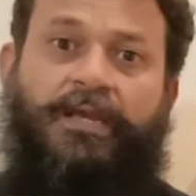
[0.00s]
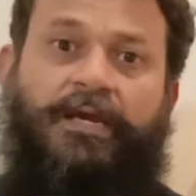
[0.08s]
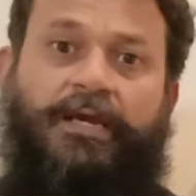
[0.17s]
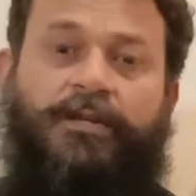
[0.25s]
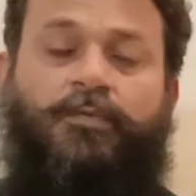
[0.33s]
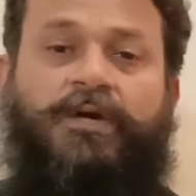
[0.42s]

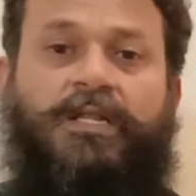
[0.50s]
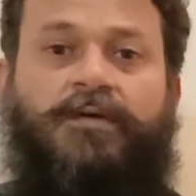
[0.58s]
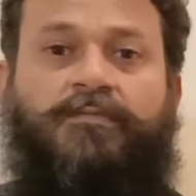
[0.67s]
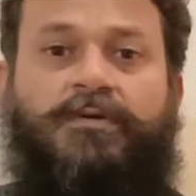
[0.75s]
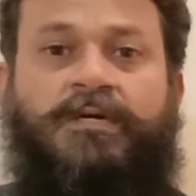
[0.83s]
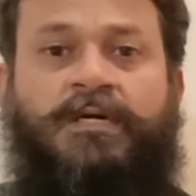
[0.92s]
And
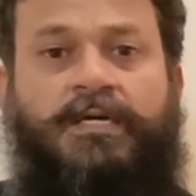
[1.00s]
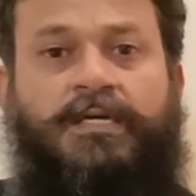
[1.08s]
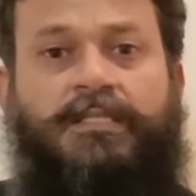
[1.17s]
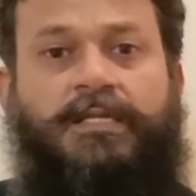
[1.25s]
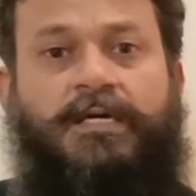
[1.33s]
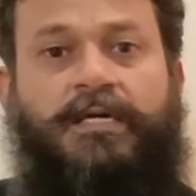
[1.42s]
whenever
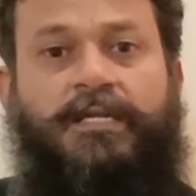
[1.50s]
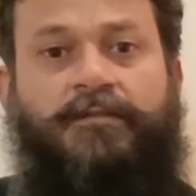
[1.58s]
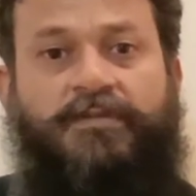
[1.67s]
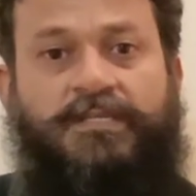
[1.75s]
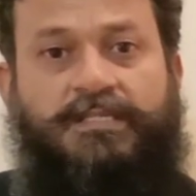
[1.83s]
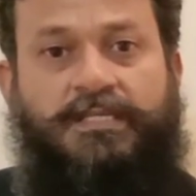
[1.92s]
the
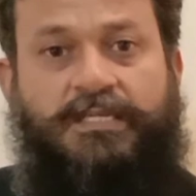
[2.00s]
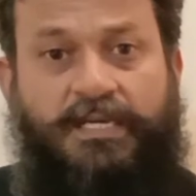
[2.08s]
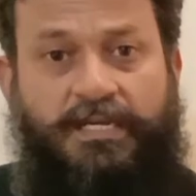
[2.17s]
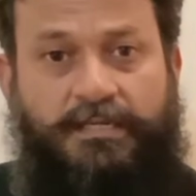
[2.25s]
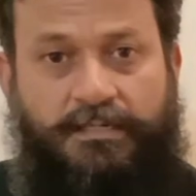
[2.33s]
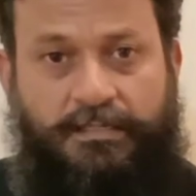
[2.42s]

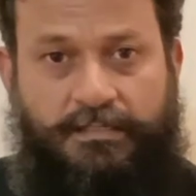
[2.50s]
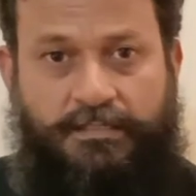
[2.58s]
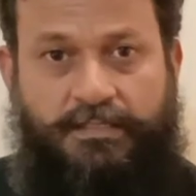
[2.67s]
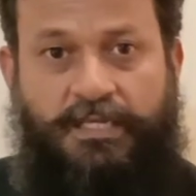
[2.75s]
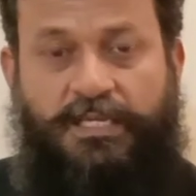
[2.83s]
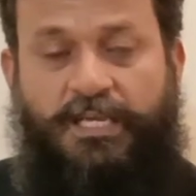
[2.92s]

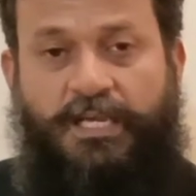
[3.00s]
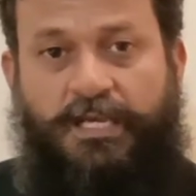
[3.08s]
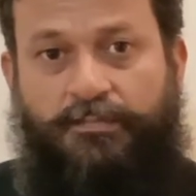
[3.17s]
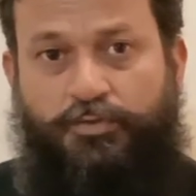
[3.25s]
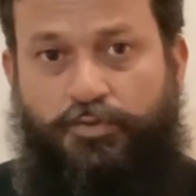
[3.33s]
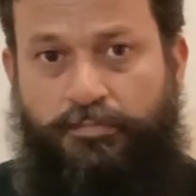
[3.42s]
investigators, they
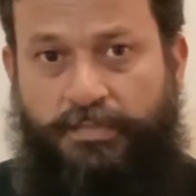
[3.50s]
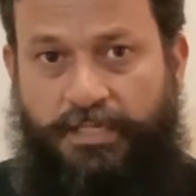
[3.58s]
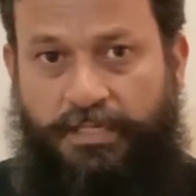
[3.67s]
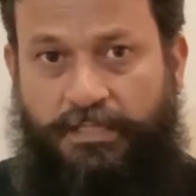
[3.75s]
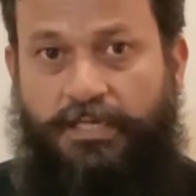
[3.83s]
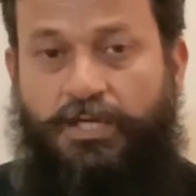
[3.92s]
came to
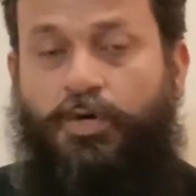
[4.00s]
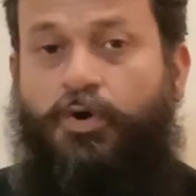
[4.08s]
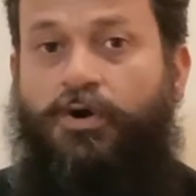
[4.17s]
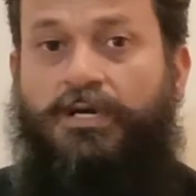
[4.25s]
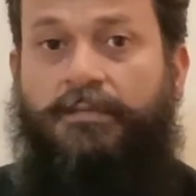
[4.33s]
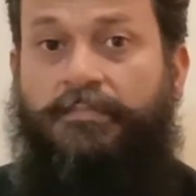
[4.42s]
me, they
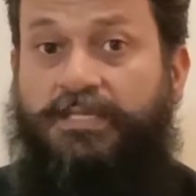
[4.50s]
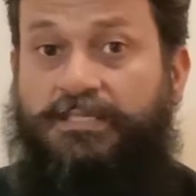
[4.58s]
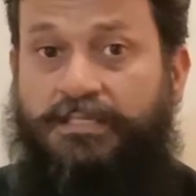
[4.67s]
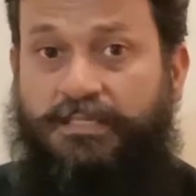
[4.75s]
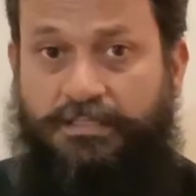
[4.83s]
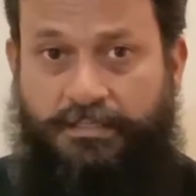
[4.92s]
called me
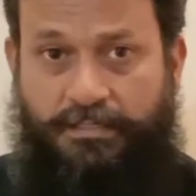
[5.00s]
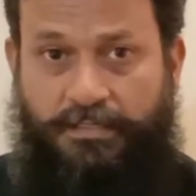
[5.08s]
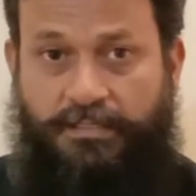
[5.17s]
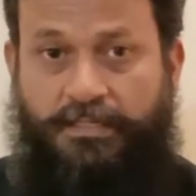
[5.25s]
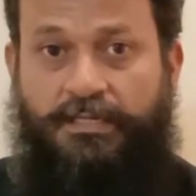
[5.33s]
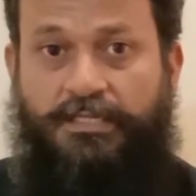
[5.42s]

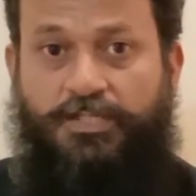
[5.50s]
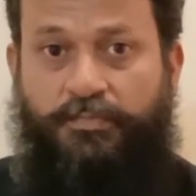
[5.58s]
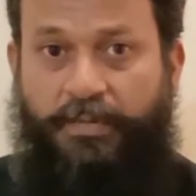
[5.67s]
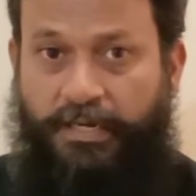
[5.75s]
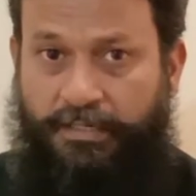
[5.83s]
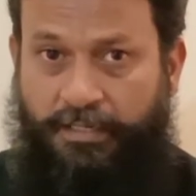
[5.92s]
sister, they
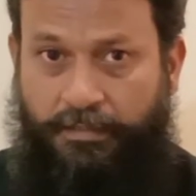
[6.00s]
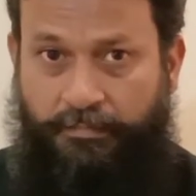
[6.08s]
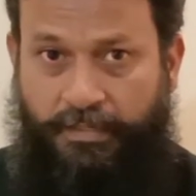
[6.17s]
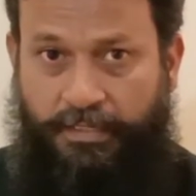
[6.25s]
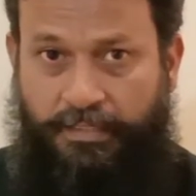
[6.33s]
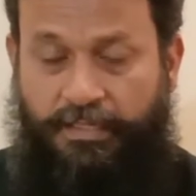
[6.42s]
respected
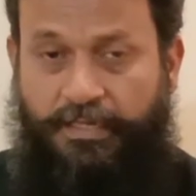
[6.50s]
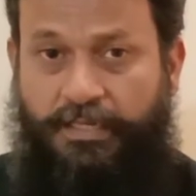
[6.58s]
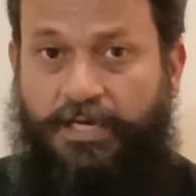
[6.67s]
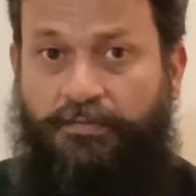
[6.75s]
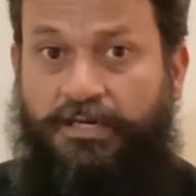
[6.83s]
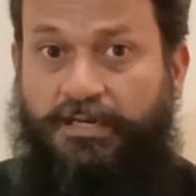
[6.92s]
me, they
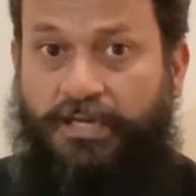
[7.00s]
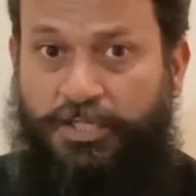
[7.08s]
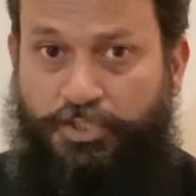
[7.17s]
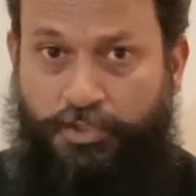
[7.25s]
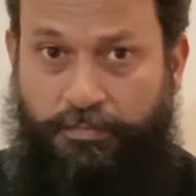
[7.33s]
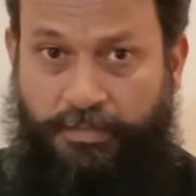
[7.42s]
never
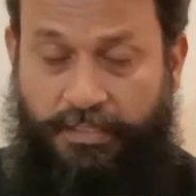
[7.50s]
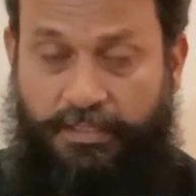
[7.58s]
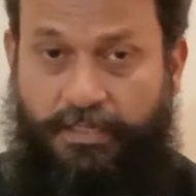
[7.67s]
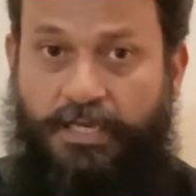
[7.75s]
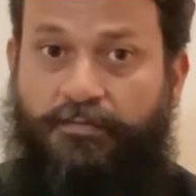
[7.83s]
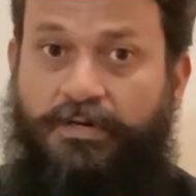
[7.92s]
touched me, they
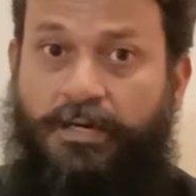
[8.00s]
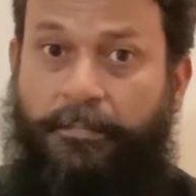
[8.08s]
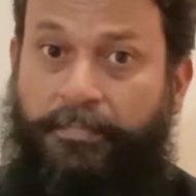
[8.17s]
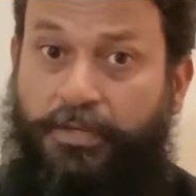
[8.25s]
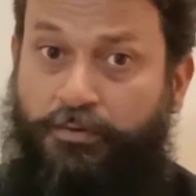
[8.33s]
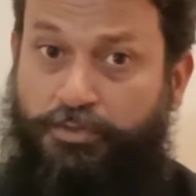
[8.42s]
never
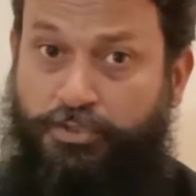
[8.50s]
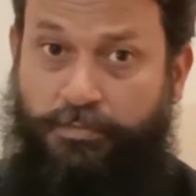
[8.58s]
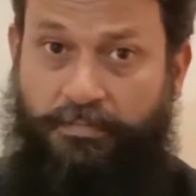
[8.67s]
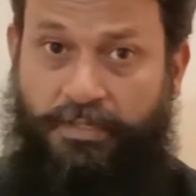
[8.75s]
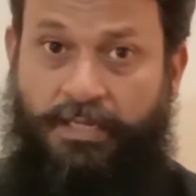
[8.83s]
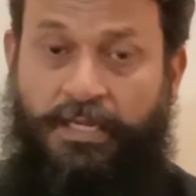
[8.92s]
abused
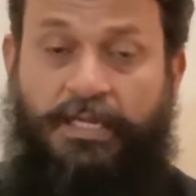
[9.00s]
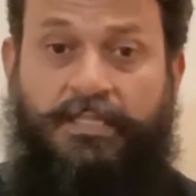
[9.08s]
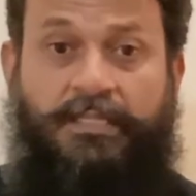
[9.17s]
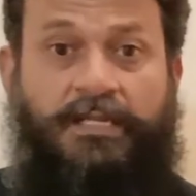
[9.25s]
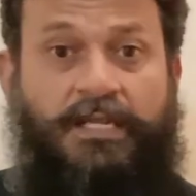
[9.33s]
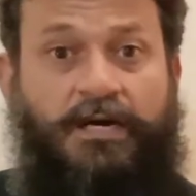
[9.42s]
me,
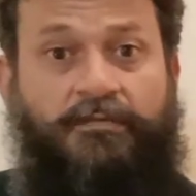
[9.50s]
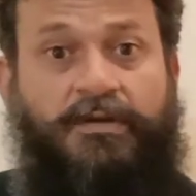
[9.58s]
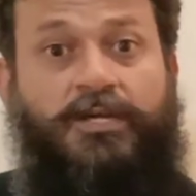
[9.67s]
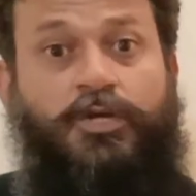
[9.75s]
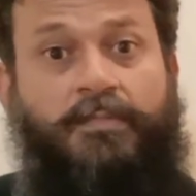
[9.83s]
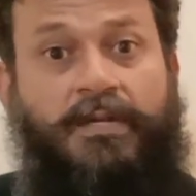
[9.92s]
they never
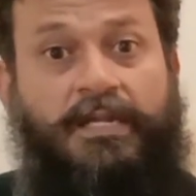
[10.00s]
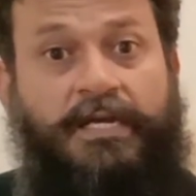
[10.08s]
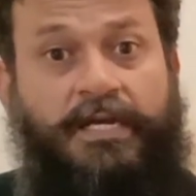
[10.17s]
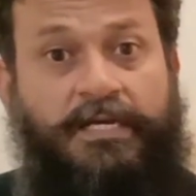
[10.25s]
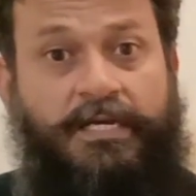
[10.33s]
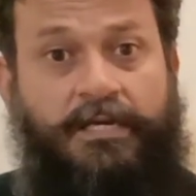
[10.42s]

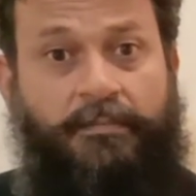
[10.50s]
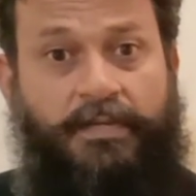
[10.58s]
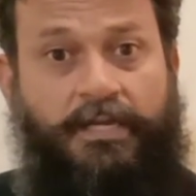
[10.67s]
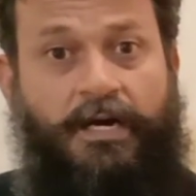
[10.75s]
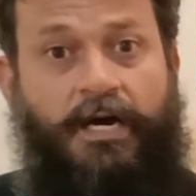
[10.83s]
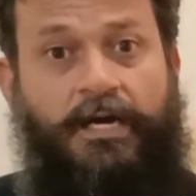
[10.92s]
humiliated
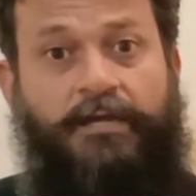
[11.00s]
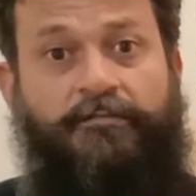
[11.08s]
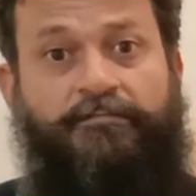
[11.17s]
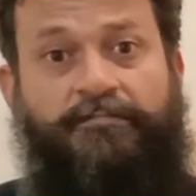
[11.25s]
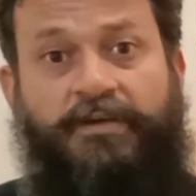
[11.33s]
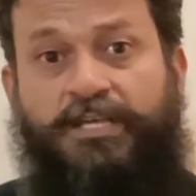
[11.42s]
me. I
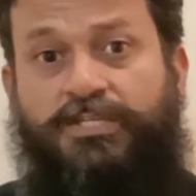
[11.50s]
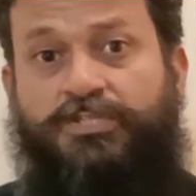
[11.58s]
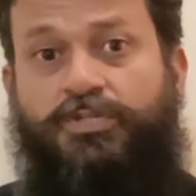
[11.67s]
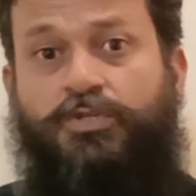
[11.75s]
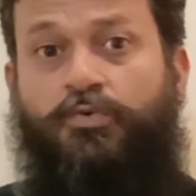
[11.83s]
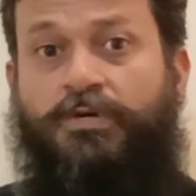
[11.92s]

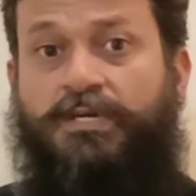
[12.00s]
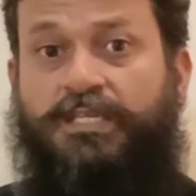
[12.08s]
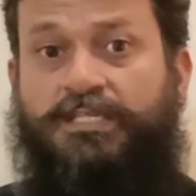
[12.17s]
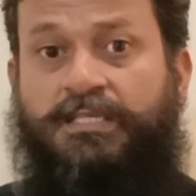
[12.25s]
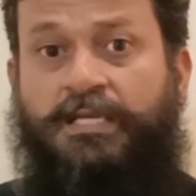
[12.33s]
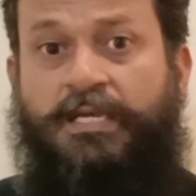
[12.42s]
faced no
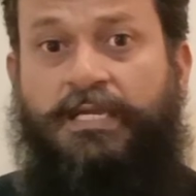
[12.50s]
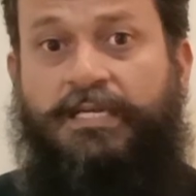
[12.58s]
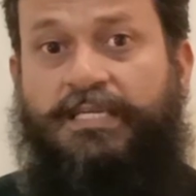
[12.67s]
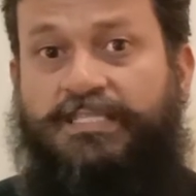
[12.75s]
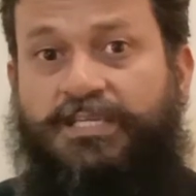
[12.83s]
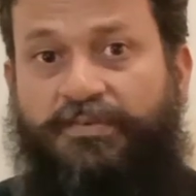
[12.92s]

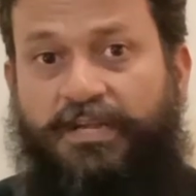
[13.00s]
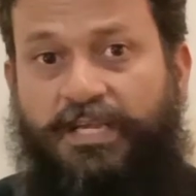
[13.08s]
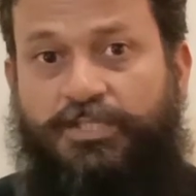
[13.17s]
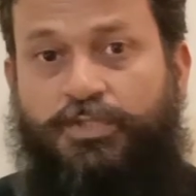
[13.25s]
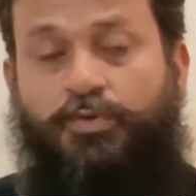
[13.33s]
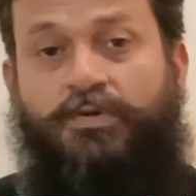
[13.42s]

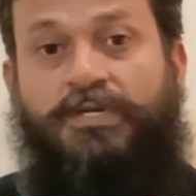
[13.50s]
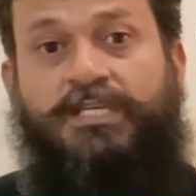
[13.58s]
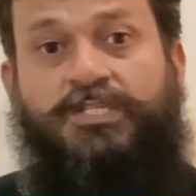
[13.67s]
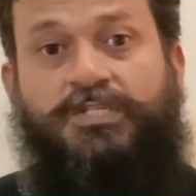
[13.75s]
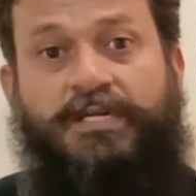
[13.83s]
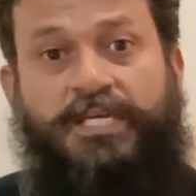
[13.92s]
disgrace, no
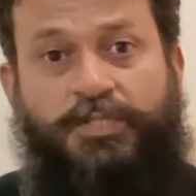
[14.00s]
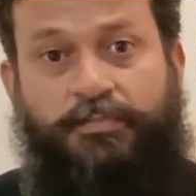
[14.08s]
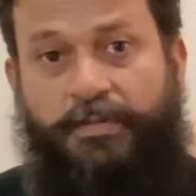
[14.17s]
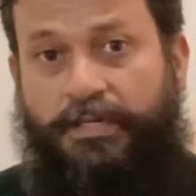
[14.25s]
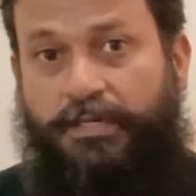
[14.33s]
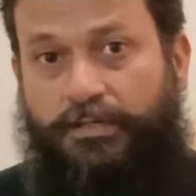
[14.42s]

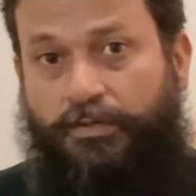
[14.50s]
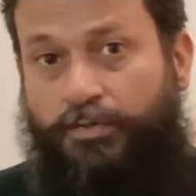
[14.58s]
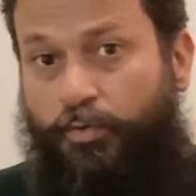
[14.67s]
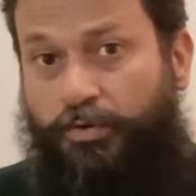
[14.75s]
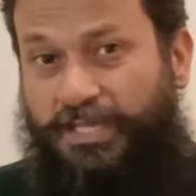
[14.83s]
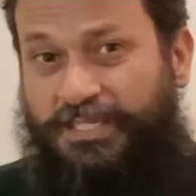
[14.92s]

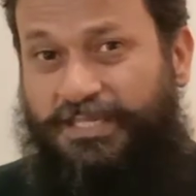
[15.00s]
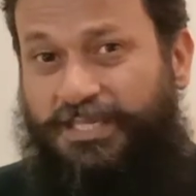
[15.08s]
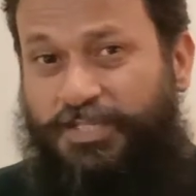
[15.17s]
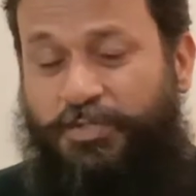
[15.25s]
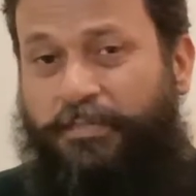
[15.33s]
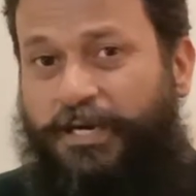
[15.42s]

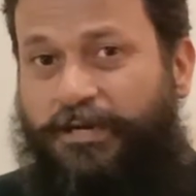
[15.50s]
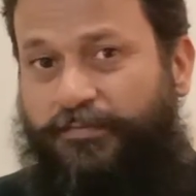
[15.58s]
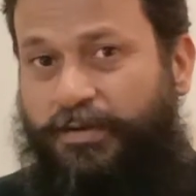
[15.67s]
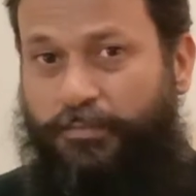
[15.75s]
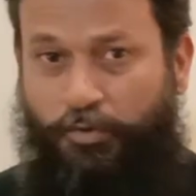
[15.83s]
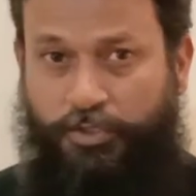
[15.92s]
disrespect
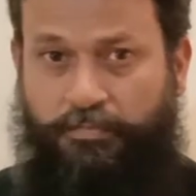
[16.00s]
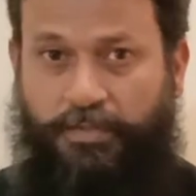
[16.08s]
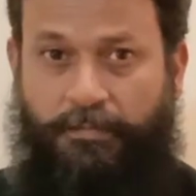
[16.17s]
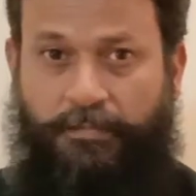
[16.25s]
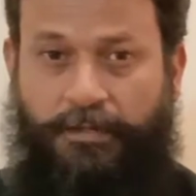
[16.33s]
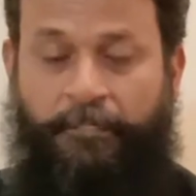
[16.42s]
from those
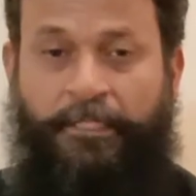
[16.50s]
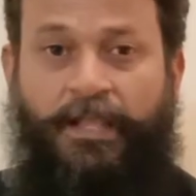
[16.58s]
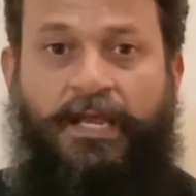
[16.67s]
people.